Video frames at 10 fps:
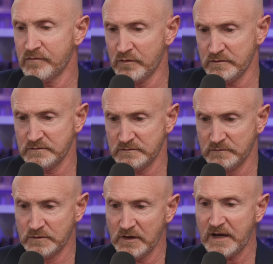of, we'll
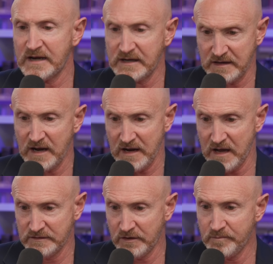look at it
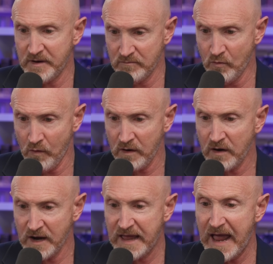a little bit more.
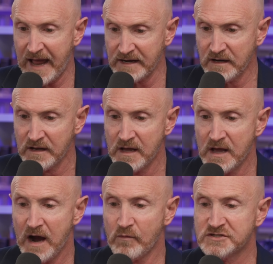Again,
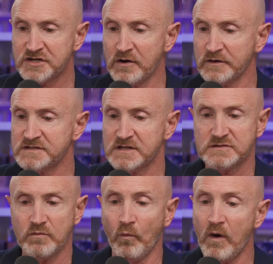I want you to notice
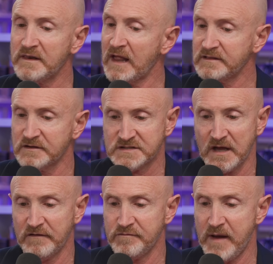this one like the
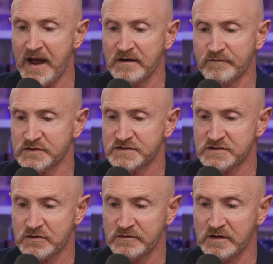Son of Man in verses
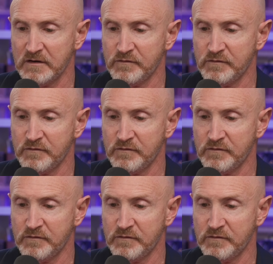13